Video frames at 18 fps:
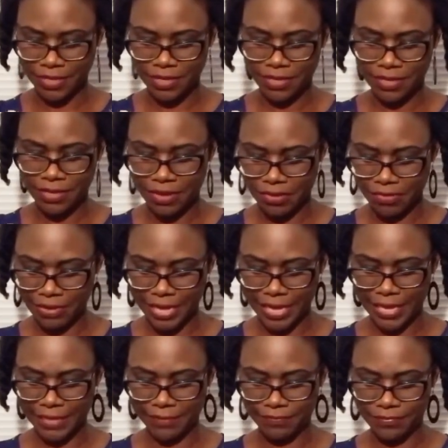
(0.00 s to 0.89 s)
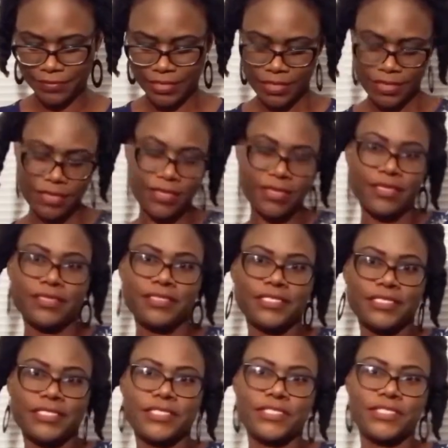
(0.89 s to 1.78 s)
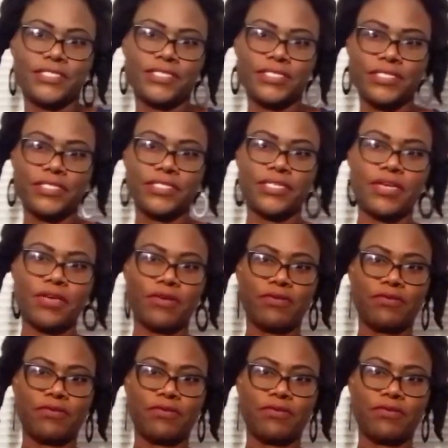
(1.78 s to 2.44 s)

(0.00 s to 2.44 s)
Okay, so